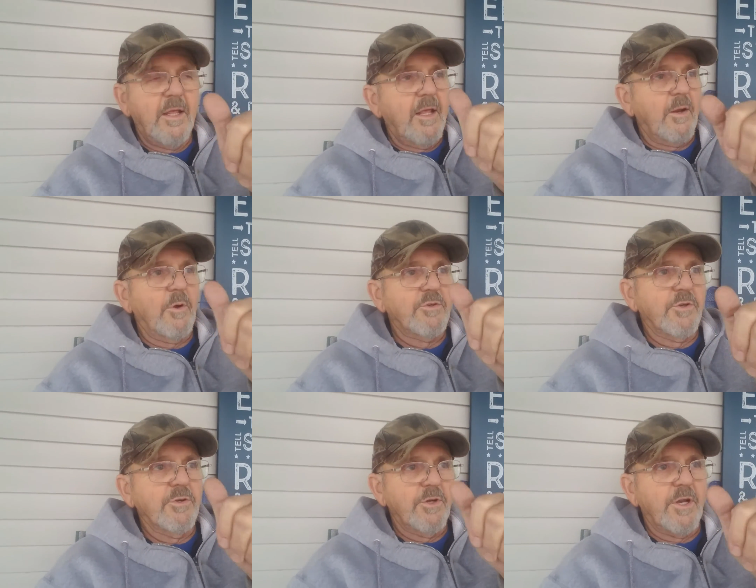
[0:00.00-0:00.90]
And what you're
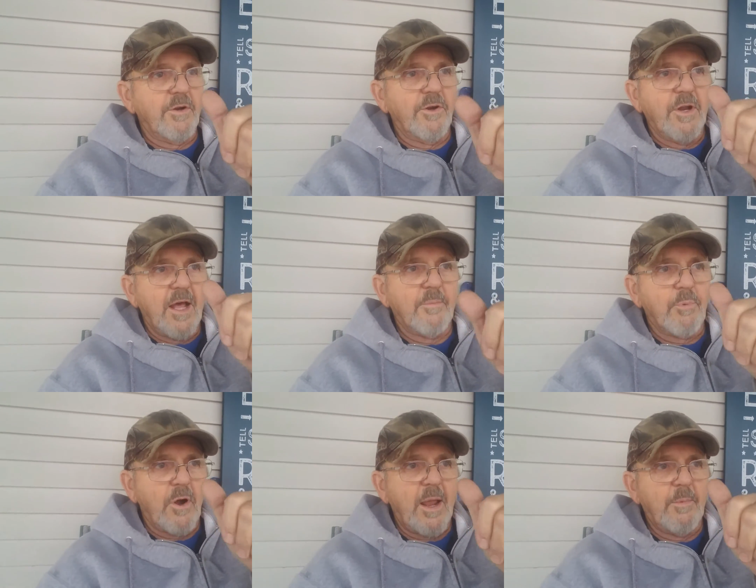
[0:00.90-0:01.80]
doing there, you're not
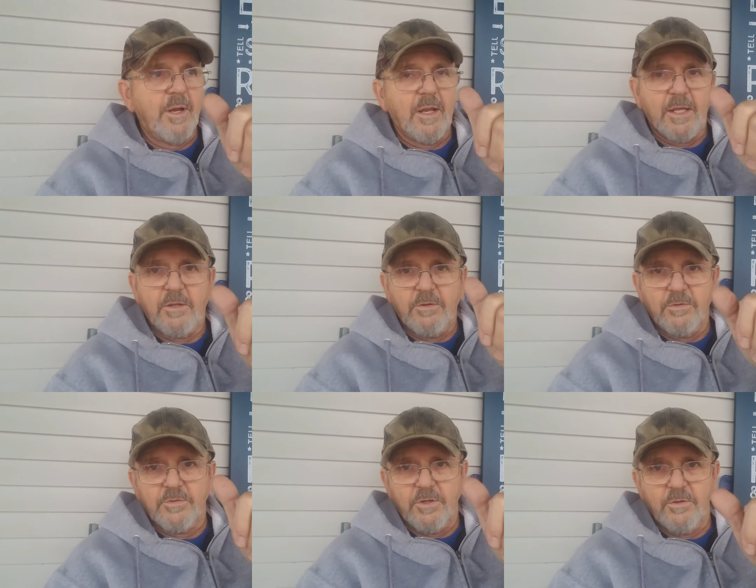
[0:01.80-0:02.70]
priming it like you
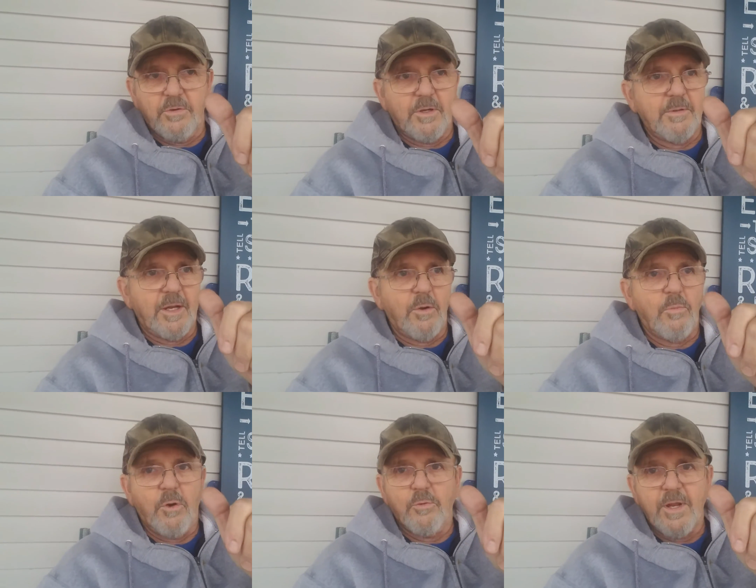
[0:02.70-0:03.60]
used to do an old
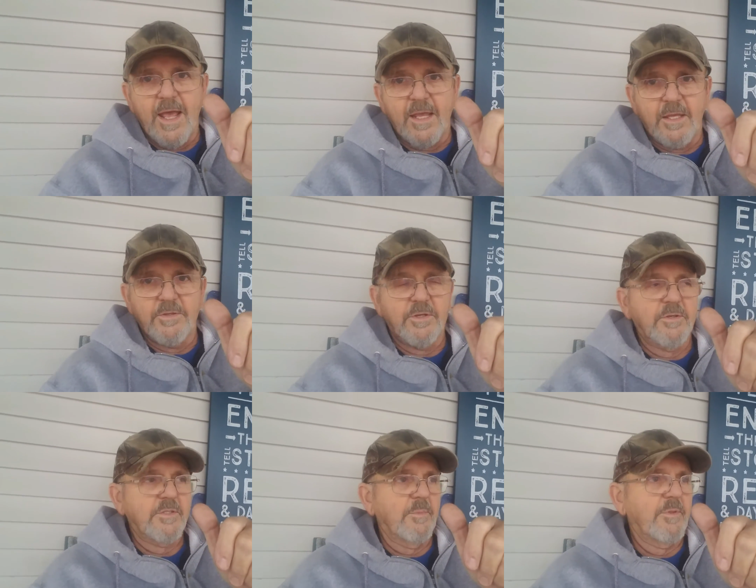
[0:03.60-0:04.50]
Rotac engine or
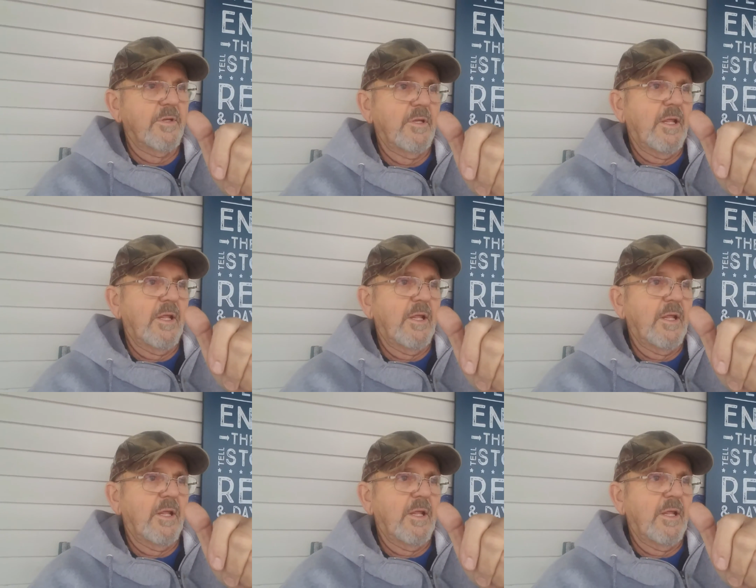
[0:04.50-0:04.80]
something.